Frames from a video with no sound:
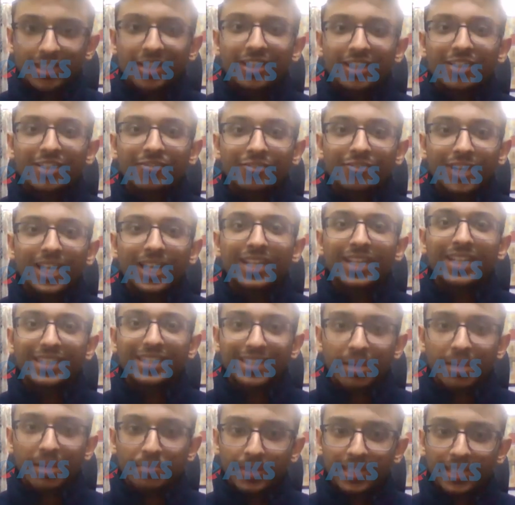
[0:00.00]
Sir, one
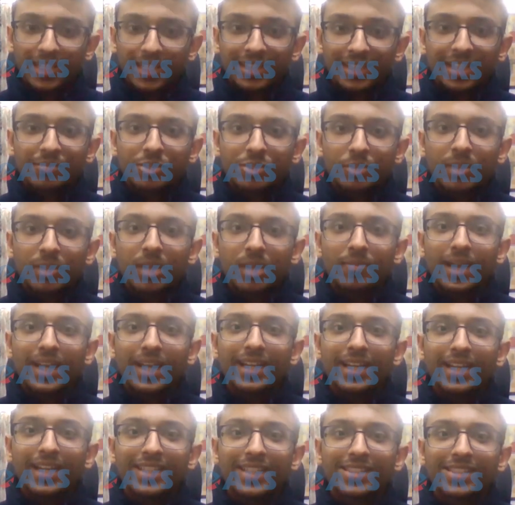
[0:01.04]
example that comes to my
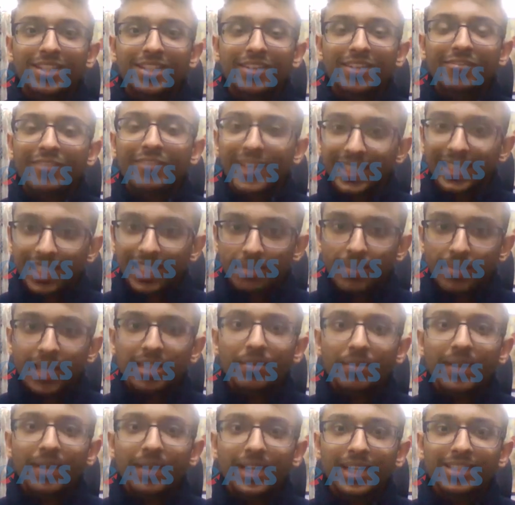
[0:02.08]
mind is Vedic
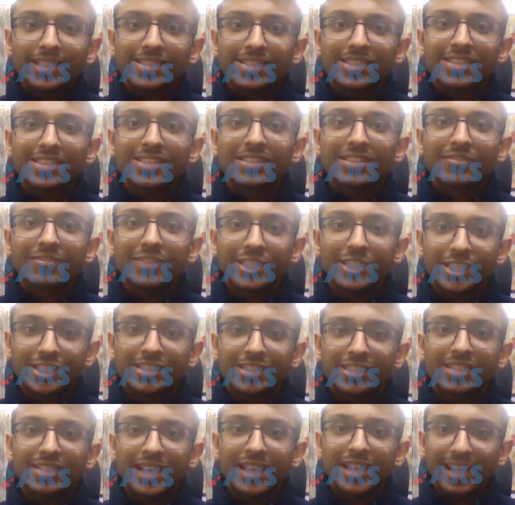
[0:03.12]
mathematics,
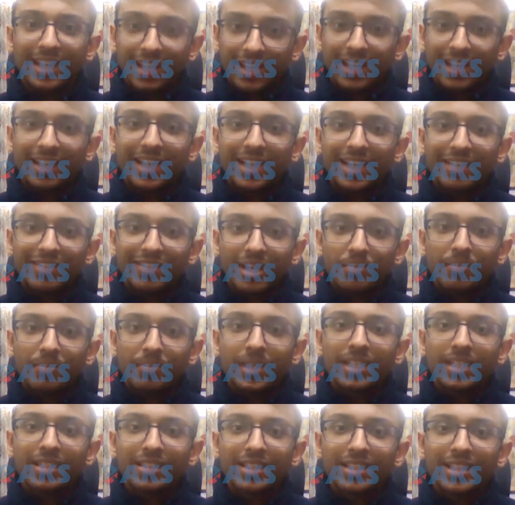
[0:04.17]
which is an Indian
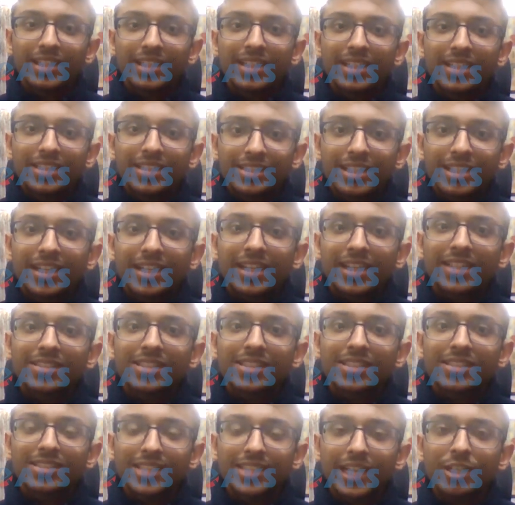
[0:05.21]
development. Sir, it
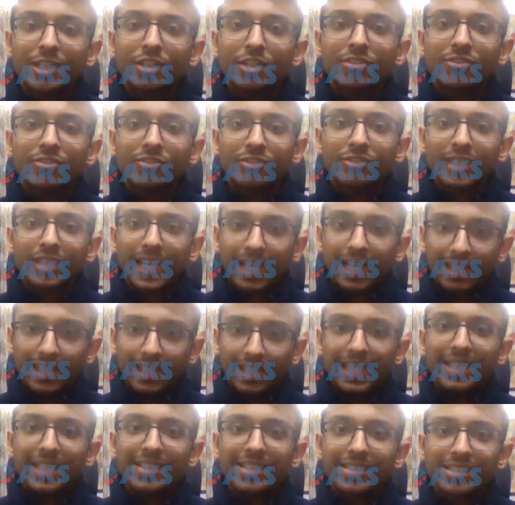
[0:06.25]
is a set of
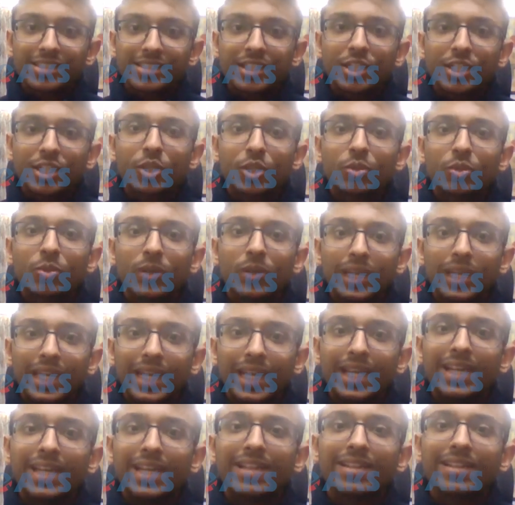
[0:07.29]
techniques to